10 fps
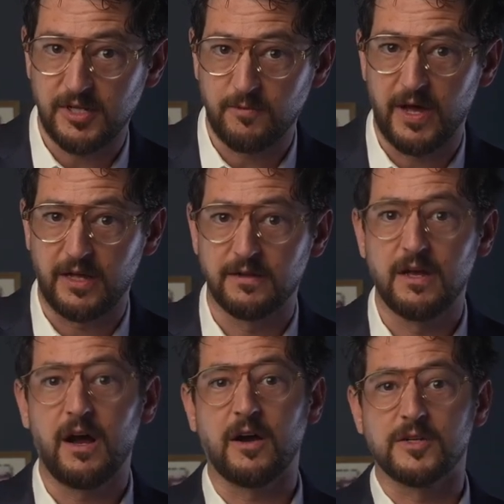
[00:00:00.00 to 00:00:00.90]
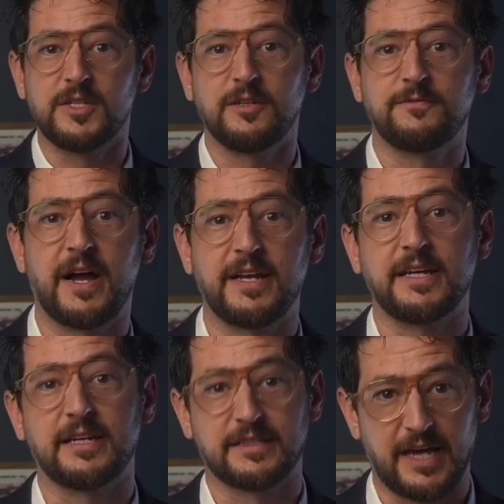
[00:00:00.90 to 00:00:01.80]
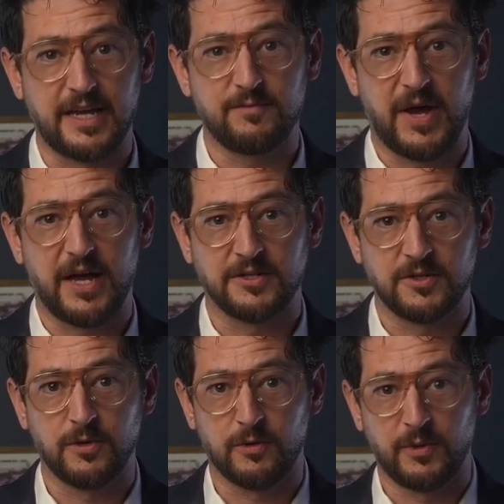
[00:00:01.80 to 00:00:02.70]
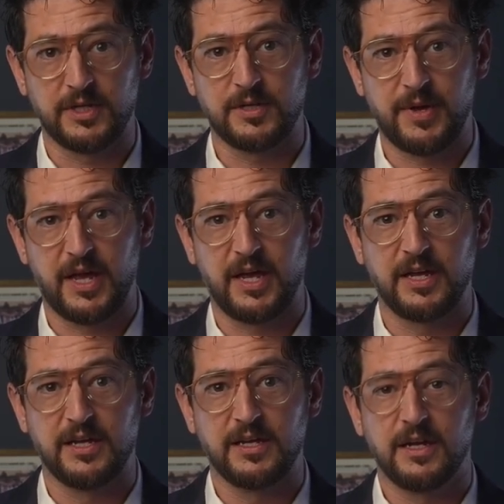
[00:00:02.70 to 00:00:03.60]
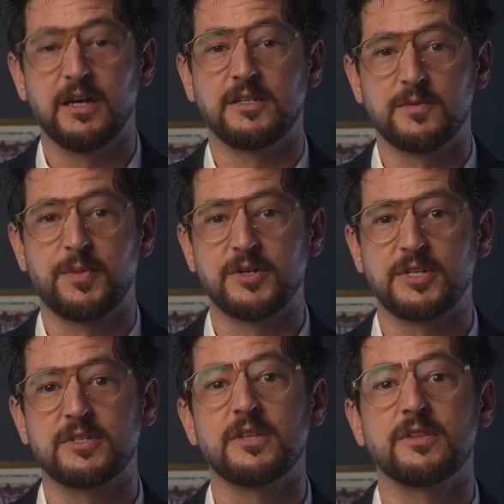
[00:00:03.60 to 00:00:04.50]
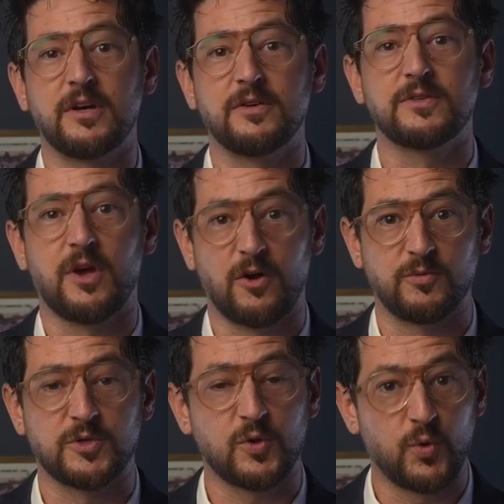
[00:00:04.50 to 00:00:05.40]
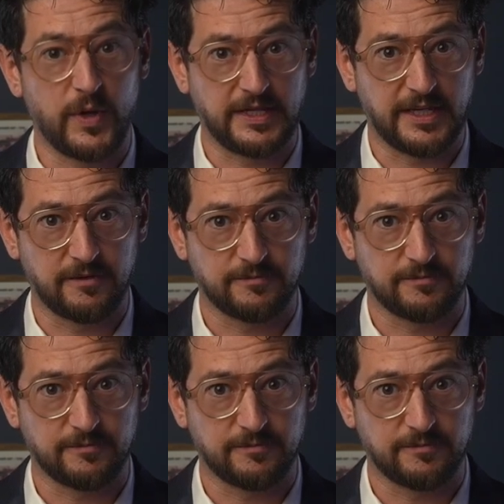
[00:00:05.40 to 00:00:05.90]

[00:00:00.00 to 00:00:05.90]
well are still finding excited buyers who are willing to pay to purchase those homes quickly.